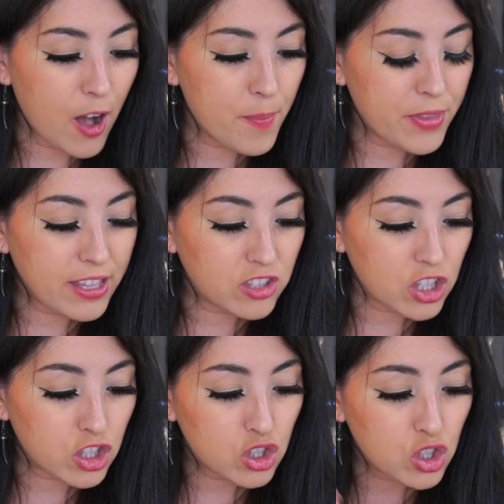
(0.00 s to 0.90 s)

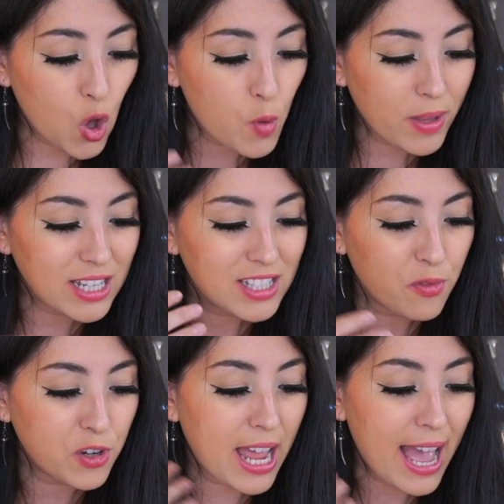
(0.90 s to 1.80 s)
There's just so many
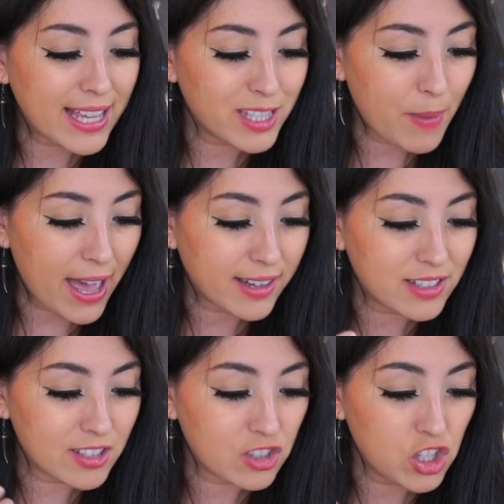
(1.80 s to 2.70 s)
different
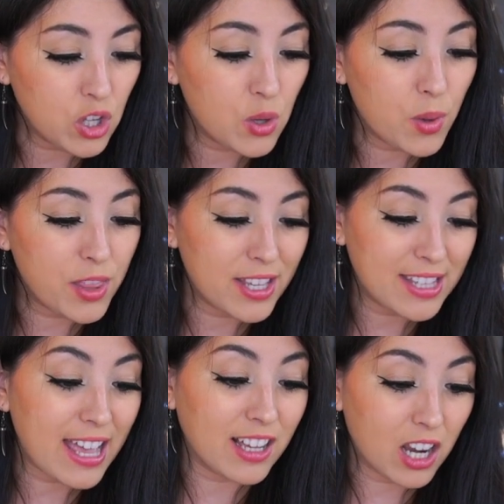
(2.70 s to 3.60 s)
aspects to
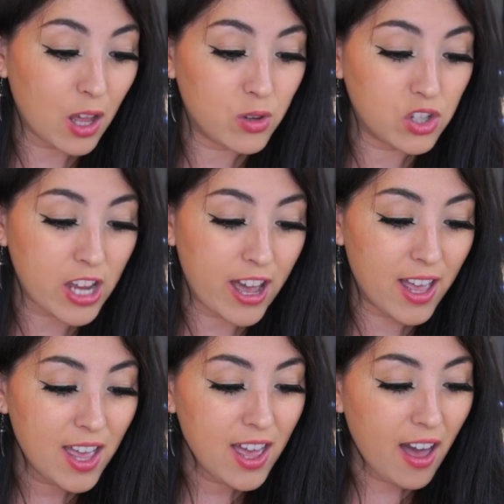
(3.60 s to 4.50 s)
this
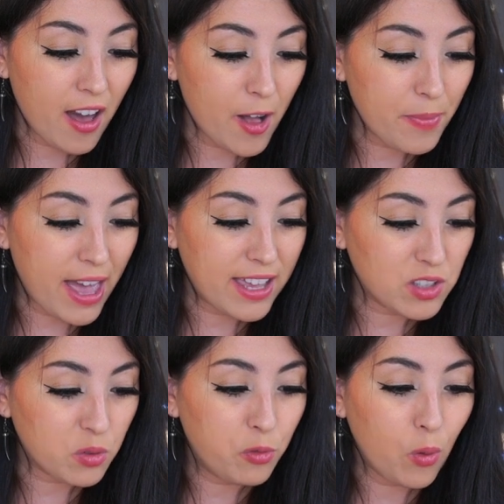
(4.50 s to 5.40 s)
enclosure.
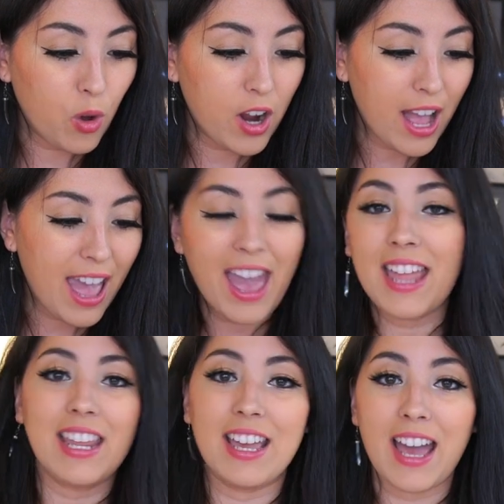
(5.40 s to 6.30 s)
And for
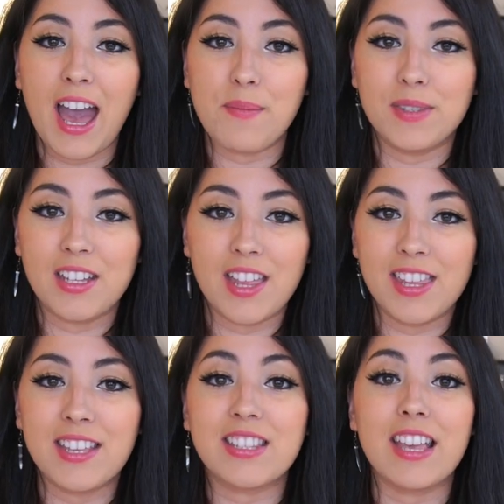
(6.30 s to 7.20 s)
any hamster,
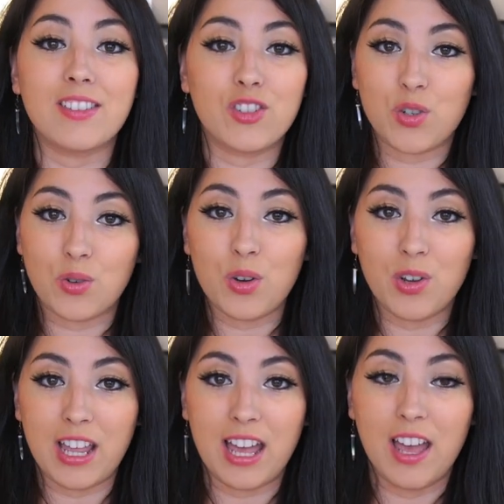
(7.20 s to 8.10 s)
this is
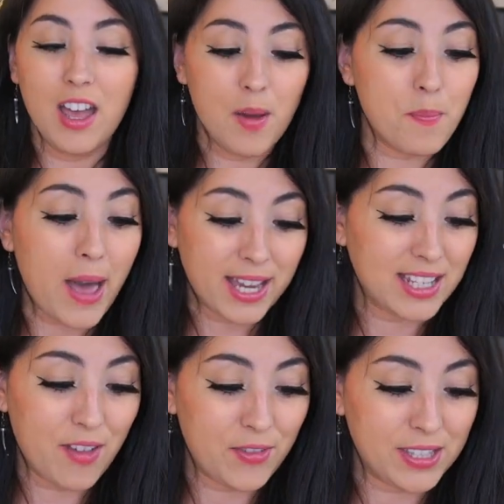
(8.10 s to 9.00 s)
truly
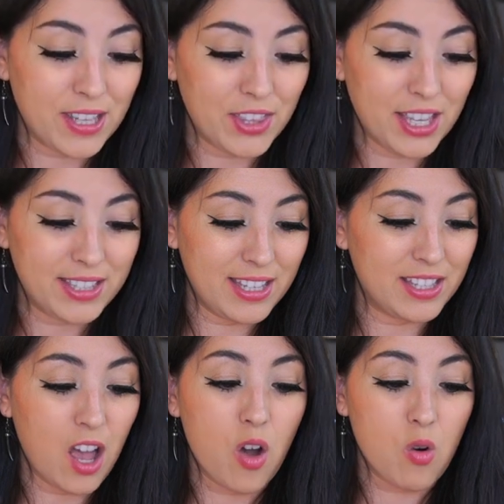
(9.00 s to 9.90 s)
magnificent. This
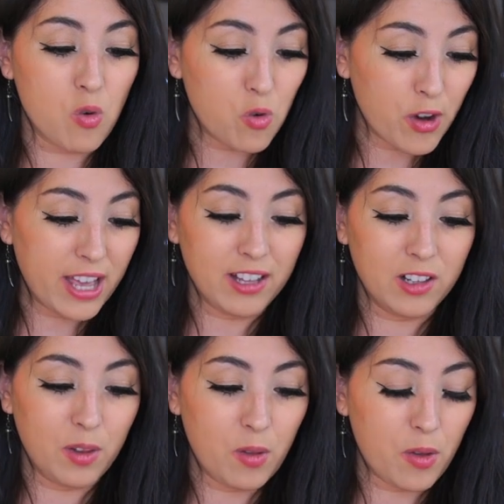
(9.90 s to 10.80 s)
is a
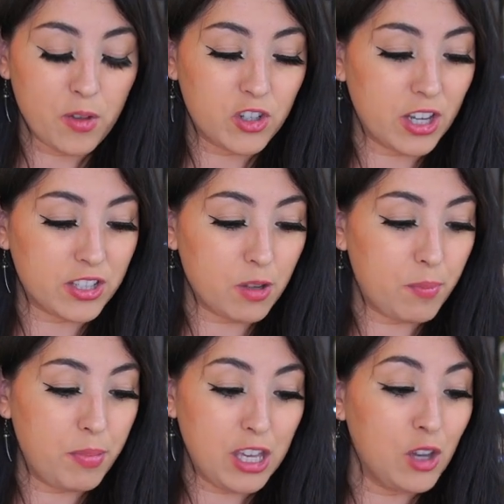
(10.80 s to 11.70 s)
real
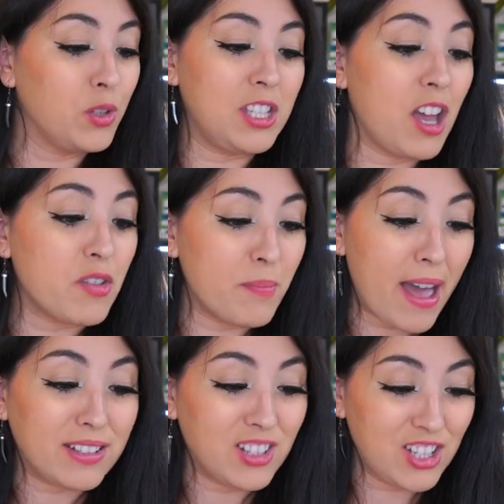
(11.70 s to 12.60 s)
just beauty of a
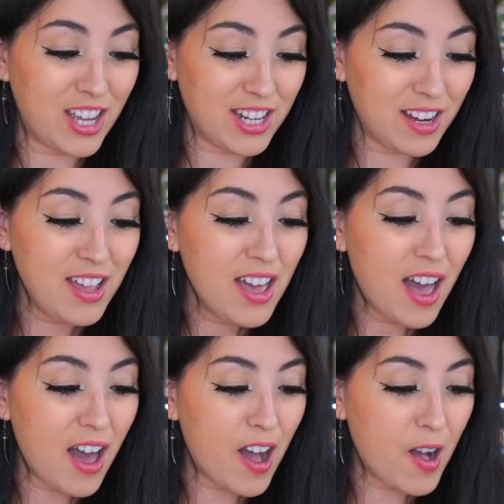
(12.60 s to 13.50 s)
mansion.
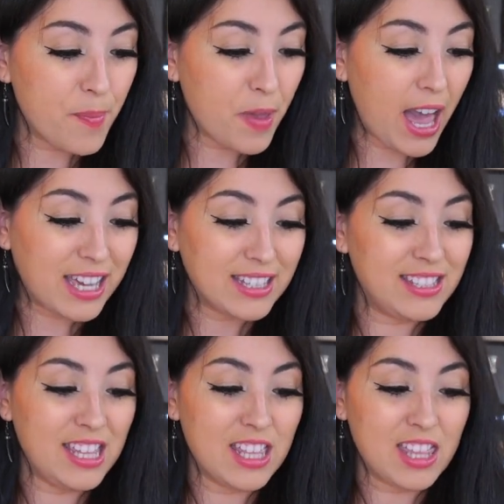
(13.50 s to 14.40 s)
I can see